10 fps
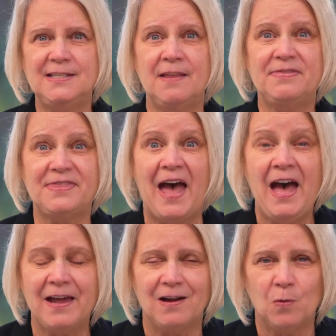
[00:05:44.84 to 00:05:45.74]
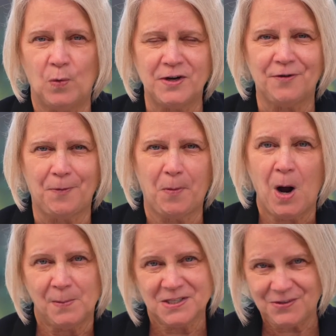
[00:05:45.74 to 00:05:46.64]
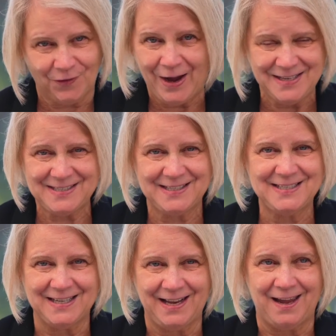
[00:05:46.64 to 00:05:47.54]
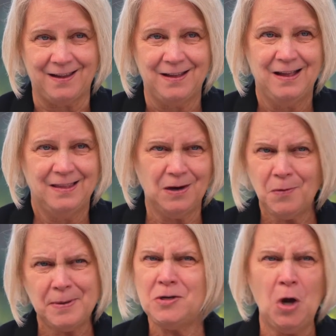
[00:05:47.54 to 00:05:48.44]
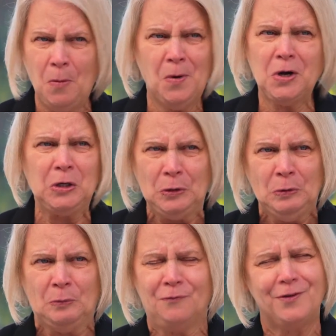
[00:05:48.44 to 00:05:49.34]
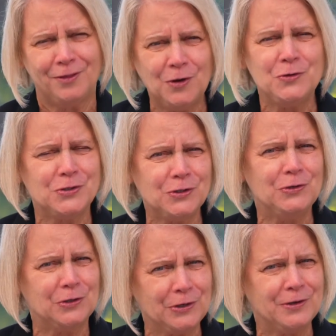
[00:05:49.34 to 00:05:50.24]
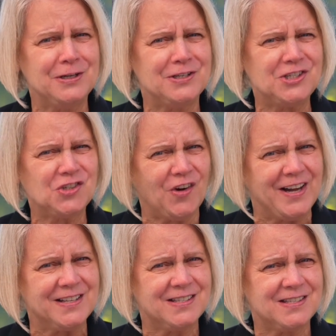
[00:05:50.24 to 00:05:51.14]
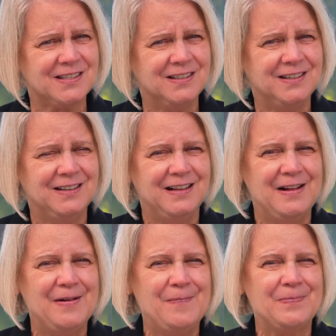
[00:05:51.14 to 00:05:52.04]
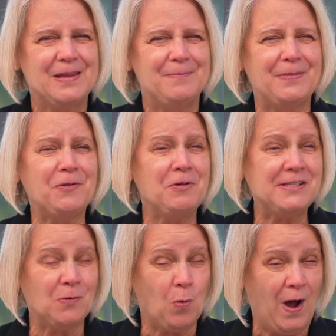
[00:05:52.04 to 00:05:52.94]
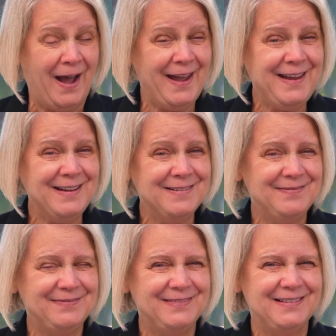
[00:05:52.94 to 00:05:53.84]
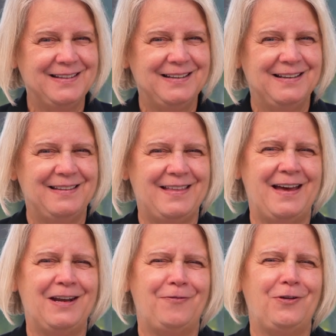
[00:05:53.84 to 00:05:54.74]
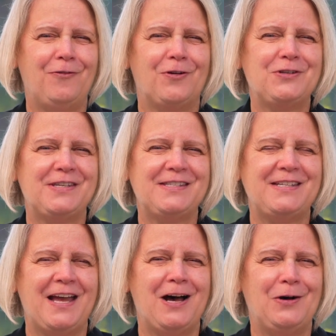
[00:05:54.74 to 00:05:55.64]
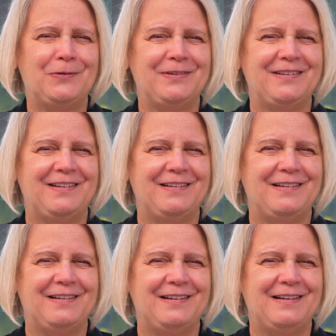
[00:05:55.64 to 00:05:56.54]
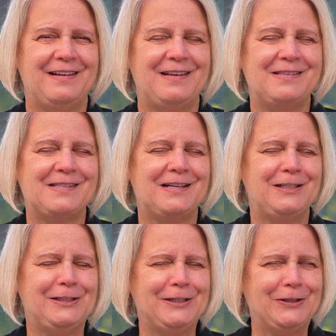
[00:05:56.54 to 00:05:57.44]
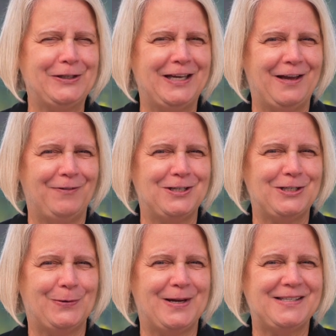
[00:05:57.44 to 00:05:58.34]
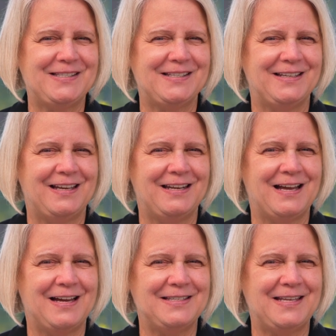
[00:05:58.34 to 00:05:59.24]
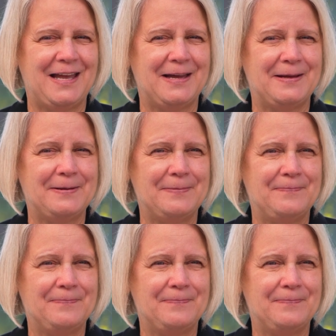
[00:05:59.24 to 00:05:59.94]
Isn't that a wonderful promise for us today? There will be no more gloom for those who are in distress. But the reason why, then a few verses down, is clearly given to us in Isaiah.